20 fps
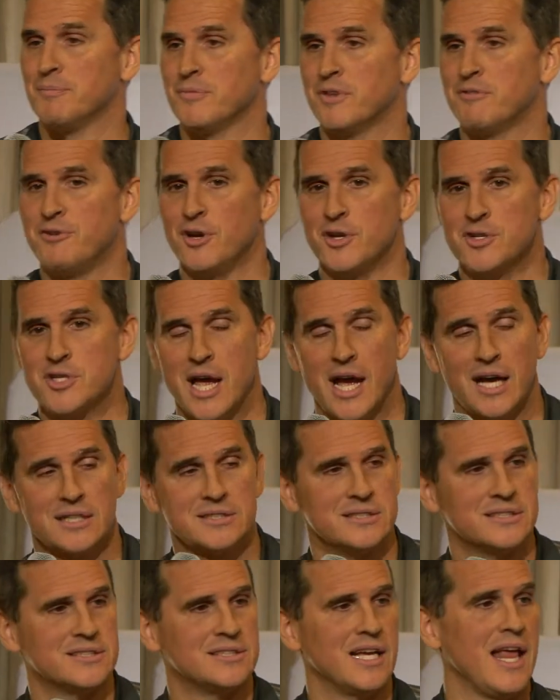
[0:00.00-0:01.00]
Phil
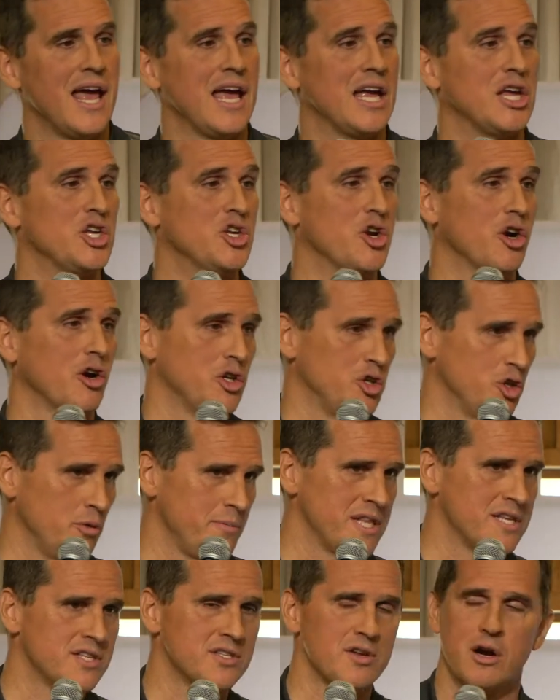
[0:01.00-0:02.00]
Jackson said, hey, you'll be
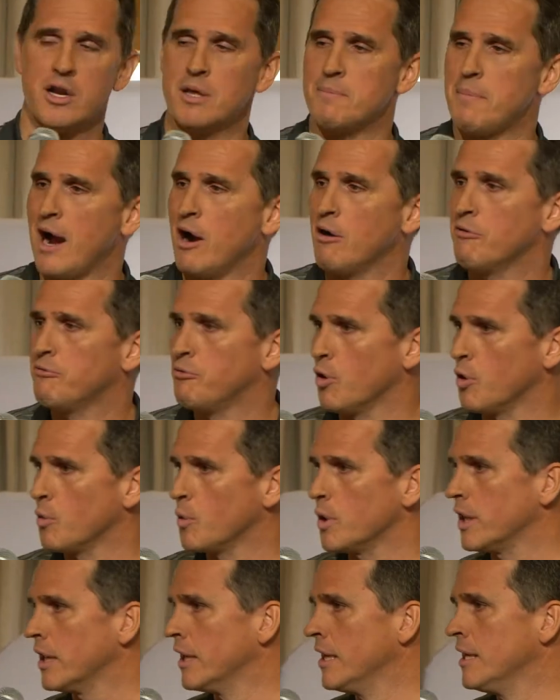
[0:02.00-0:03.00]
the starting power
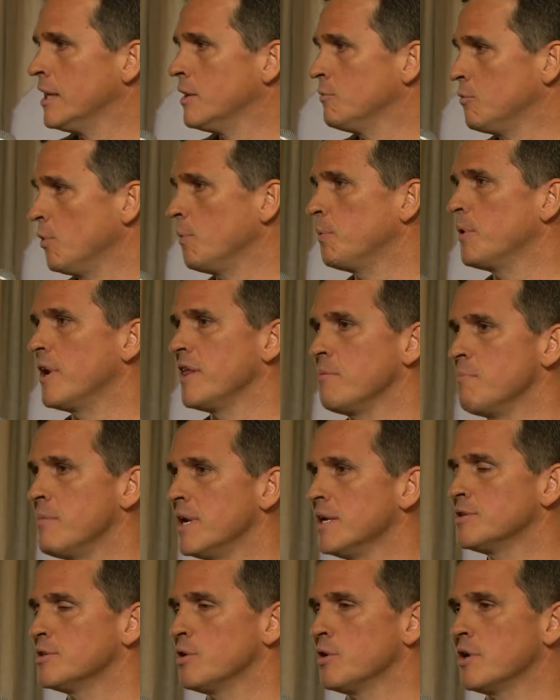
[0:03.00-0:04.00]
forward when we play the
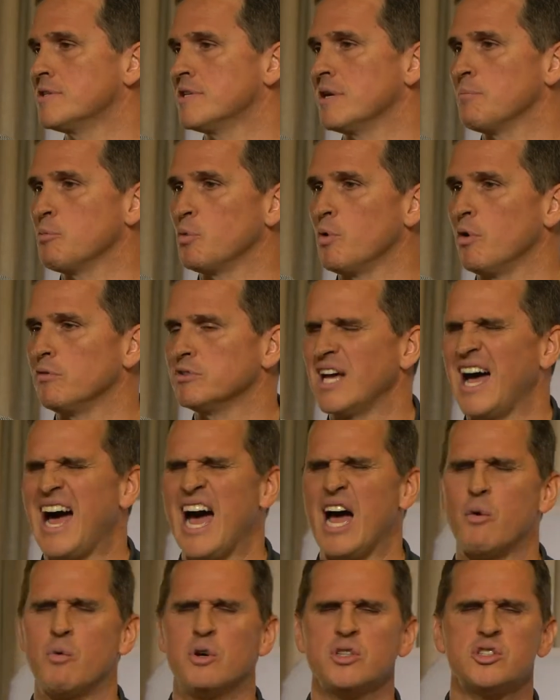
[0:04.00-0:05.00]
Minnesota Timberwolves. I
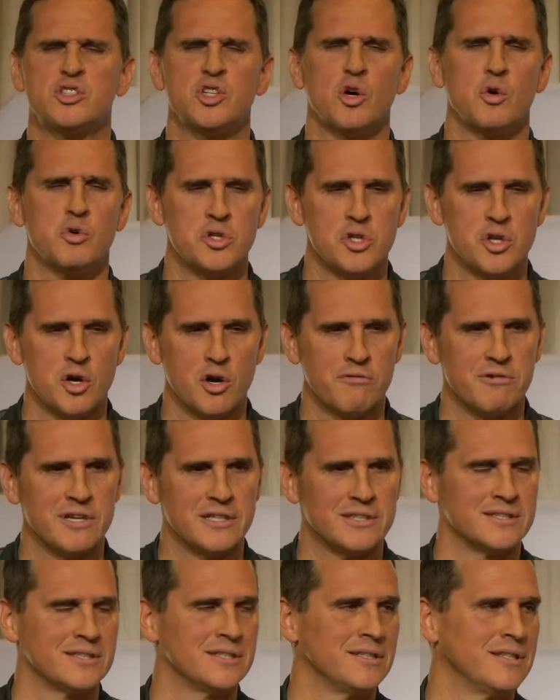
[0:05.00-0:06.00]
was so
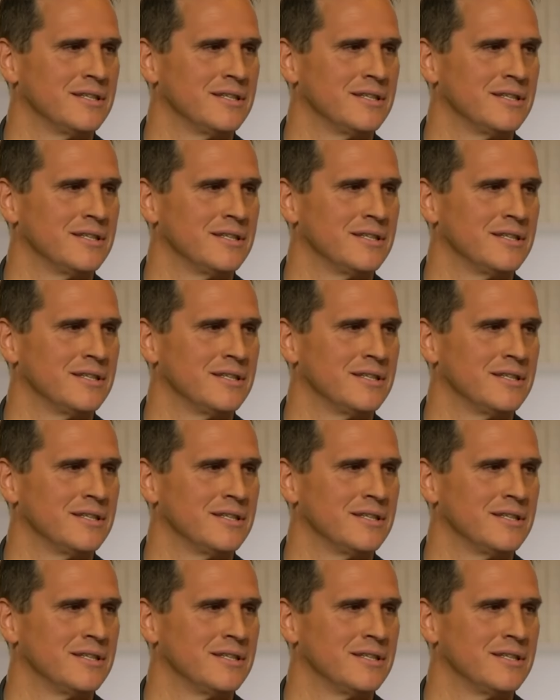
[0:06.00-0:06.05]
nervous.